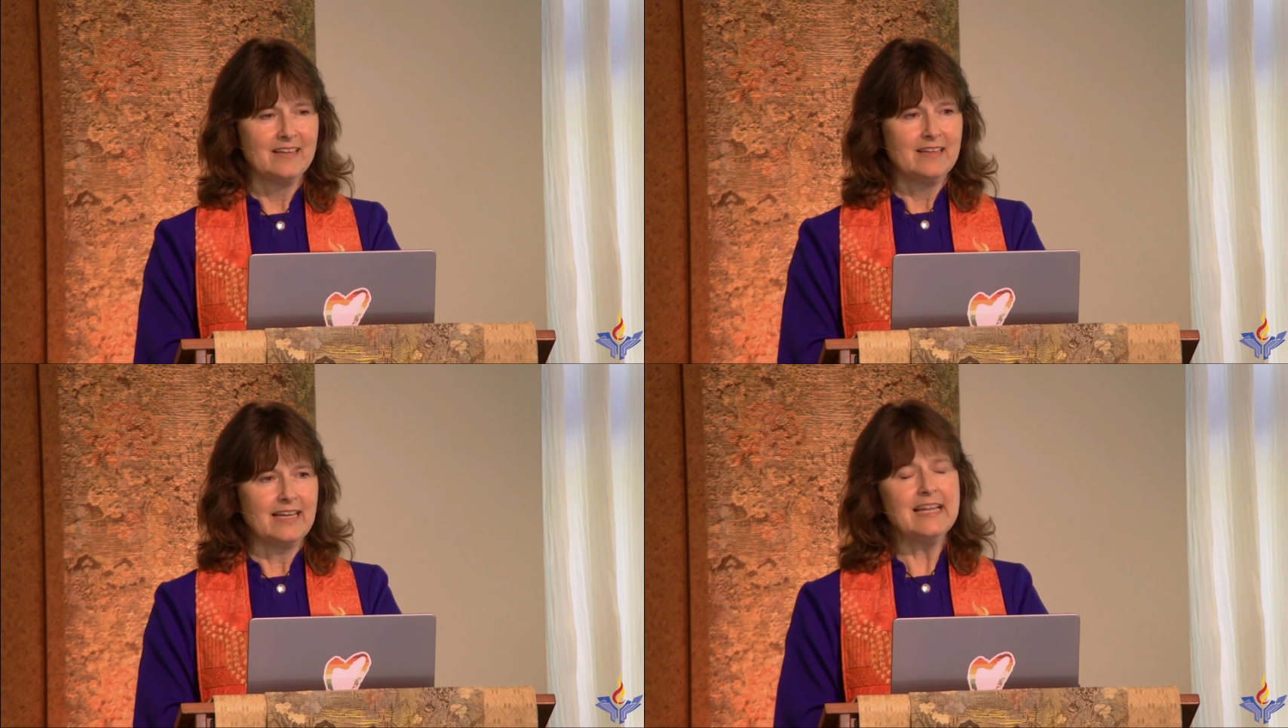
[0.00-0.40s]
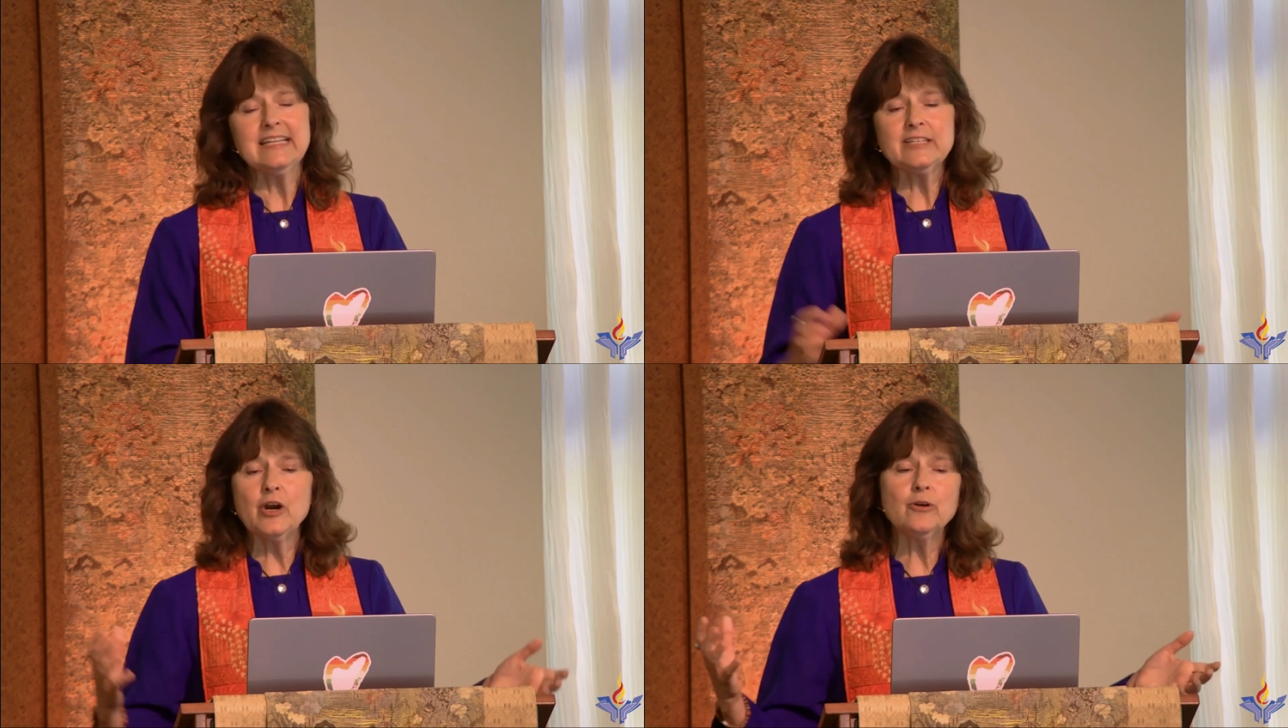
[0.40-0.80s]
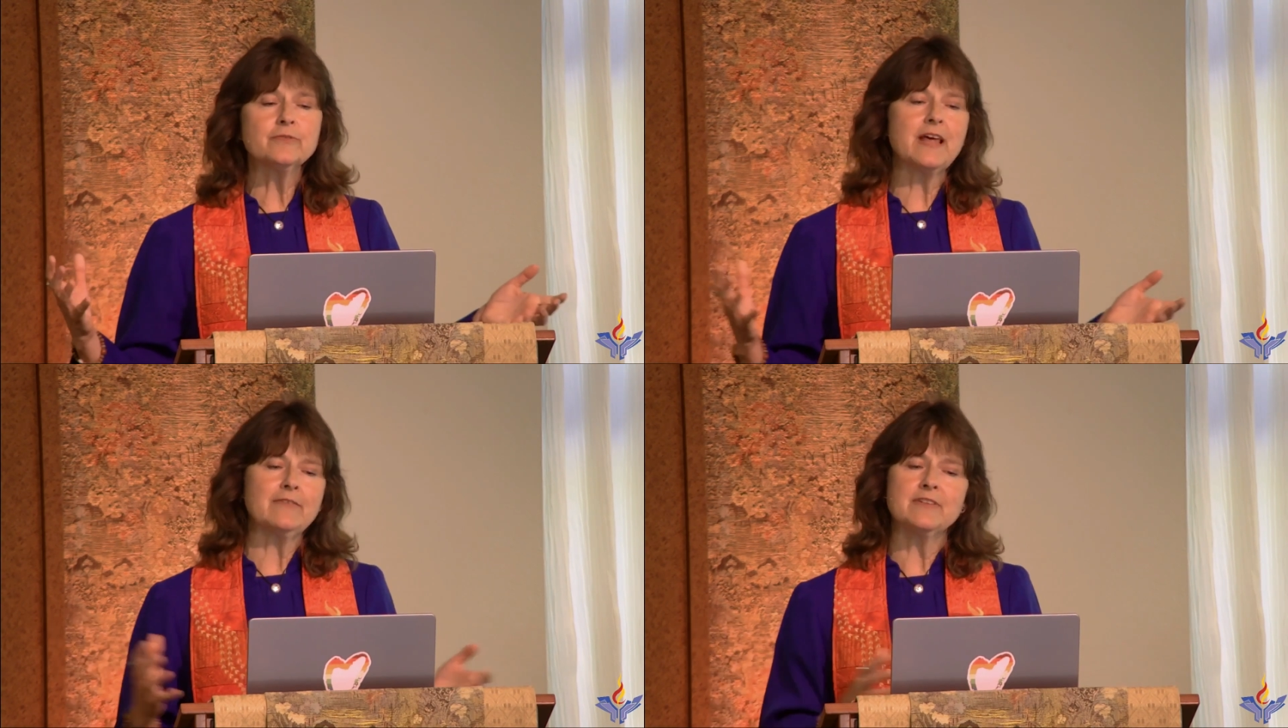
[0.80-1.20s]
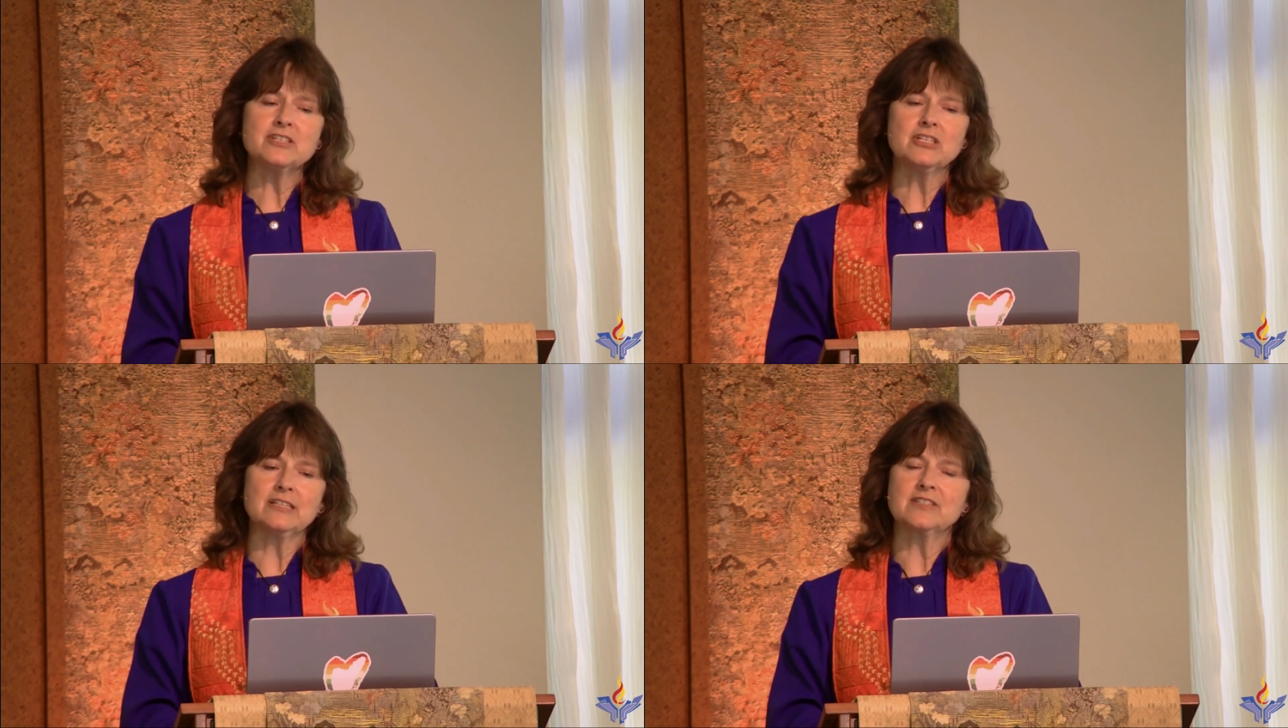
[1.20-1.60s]
And letting go of that
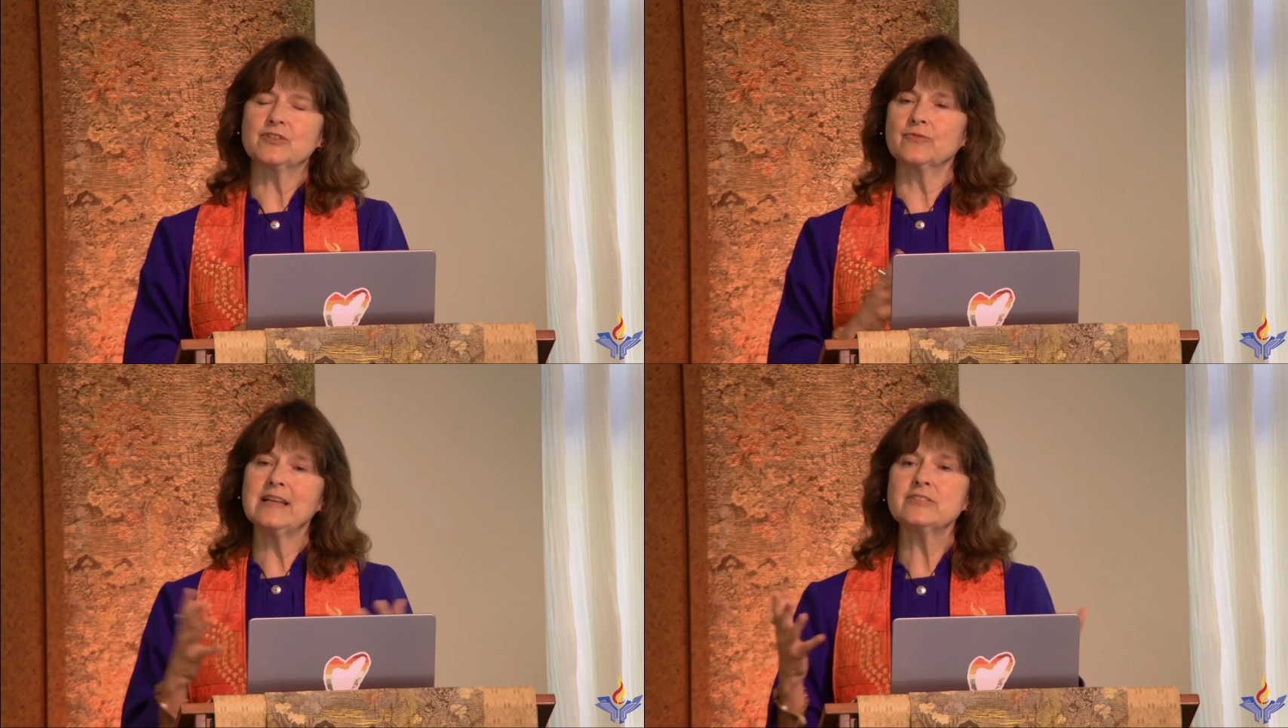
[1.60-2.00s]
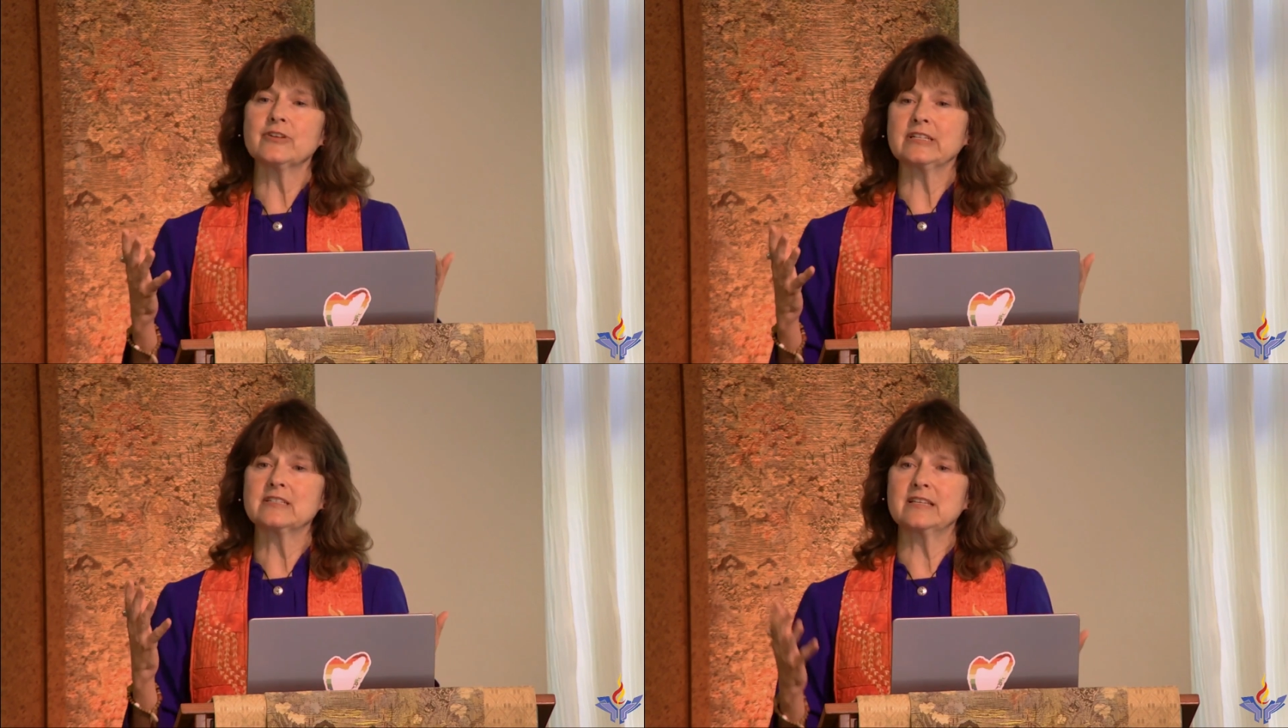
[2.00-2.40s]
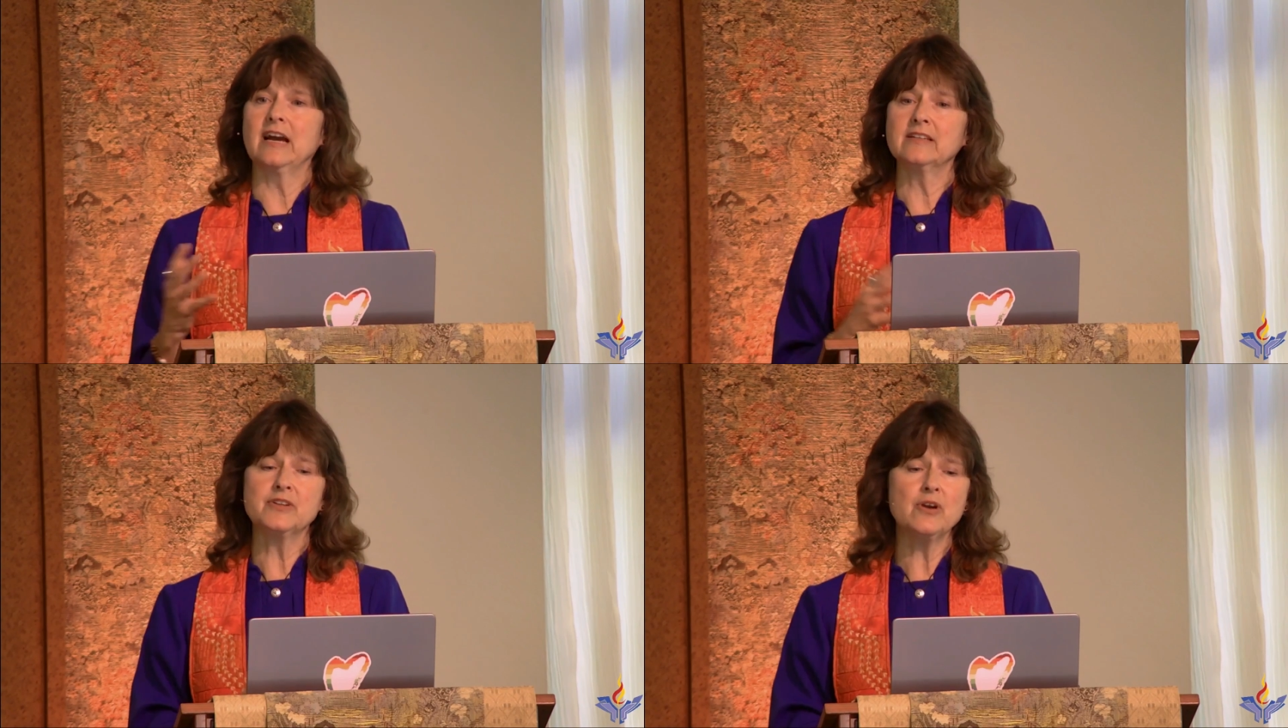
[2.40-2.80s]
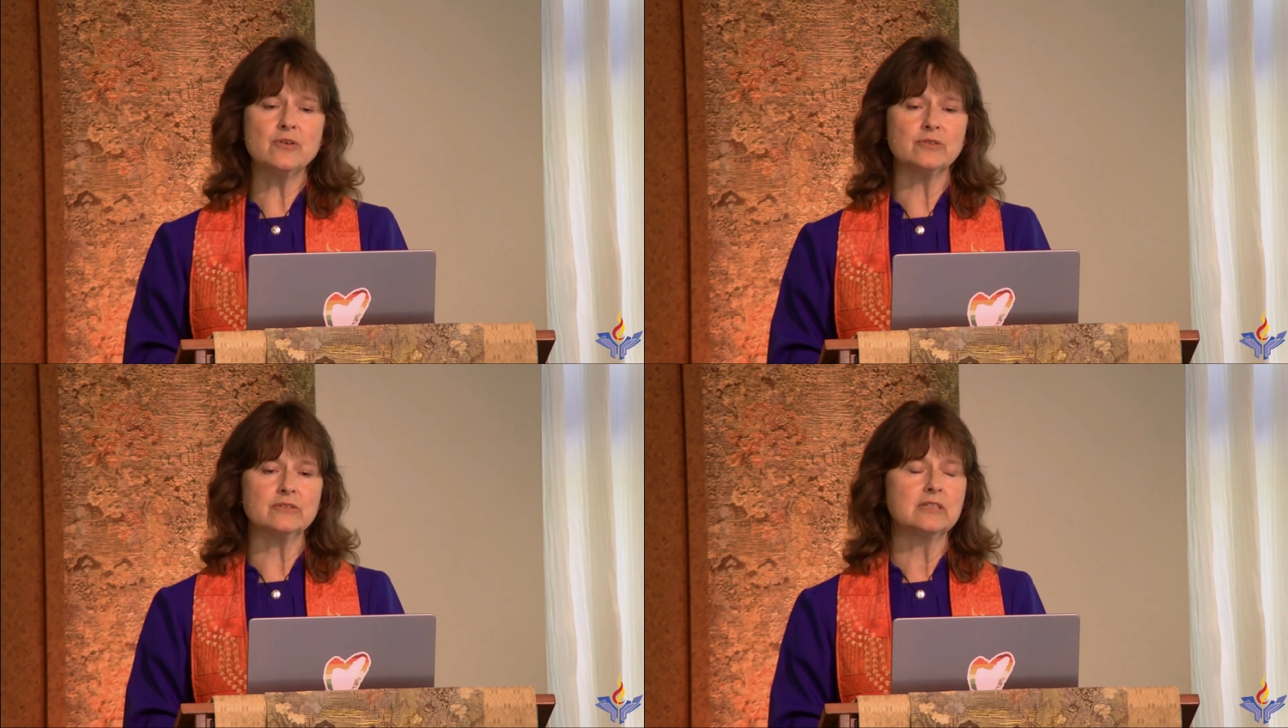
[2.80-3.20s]
vision and surrendering to the
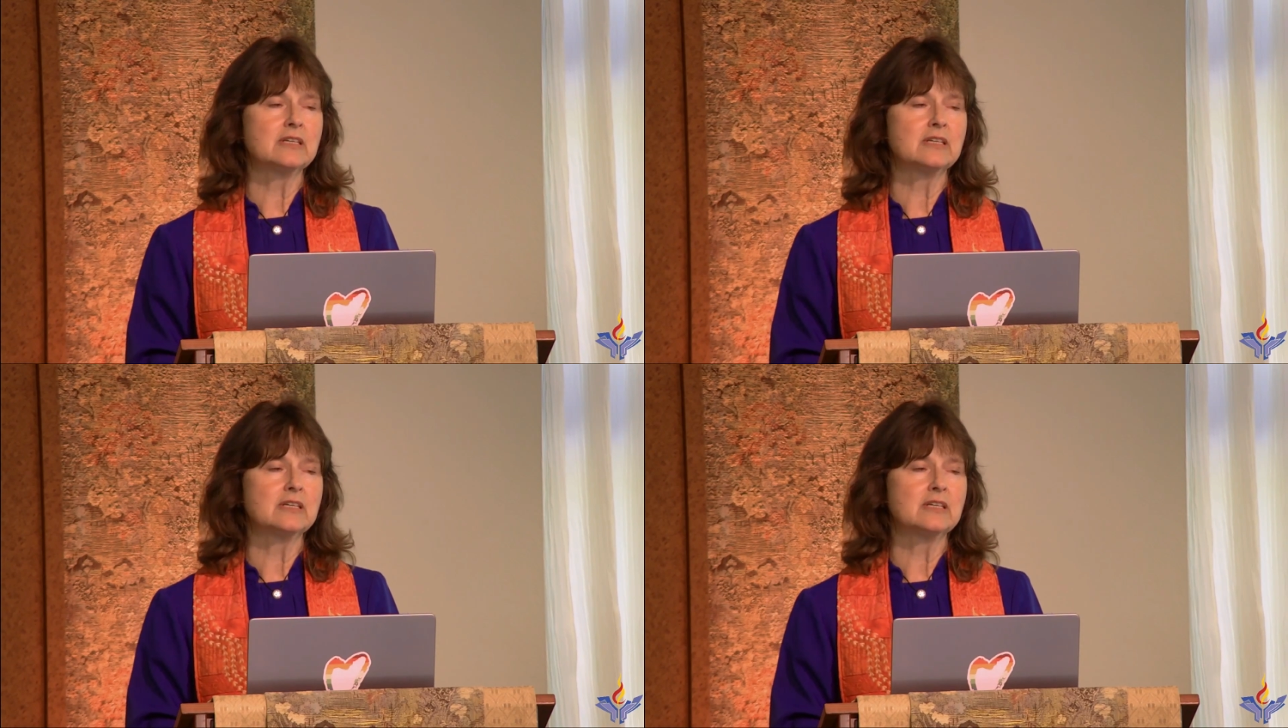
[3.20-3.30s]
unknown